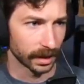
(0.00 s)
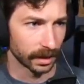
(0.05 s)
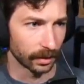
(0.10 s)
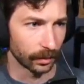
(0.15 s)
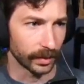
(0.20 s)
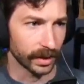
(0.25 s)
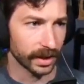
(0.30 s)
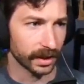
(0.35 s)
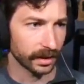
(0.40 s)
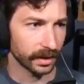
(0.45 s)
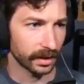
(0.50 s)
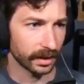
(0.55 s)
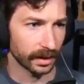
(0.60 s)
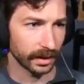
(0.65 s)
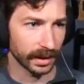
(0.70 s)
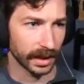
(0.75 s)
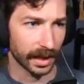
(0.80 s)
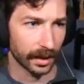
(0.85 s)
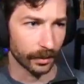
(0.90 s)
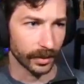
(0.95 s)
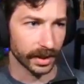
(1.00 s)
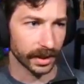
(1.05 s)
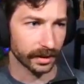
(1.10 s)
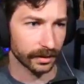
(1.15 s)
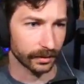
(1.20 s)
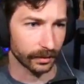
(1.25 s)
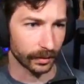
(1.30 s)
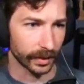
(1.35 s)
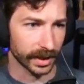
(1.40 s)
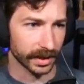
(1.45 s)
We could, uh, yeah, we
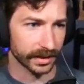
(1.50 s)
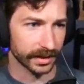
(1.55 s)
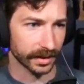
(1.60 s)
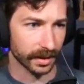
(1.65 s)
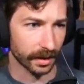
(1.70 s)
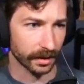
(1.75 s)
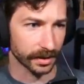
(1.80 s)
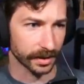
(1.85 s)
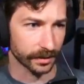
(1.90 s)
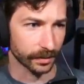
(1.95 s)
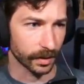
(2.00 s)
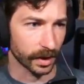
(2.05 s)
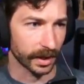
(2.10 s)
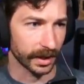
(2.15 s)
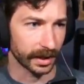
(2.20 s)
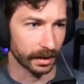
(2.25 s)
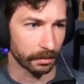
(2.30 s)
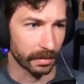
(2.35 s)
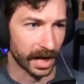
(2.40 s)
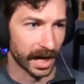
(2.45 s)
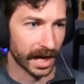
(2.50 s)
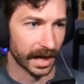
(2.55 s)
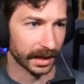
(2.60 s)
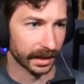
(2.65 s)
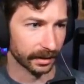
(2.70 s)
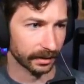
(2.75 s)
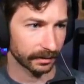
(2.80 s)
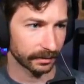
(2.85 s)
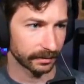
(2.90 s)
could, we could start just running it back.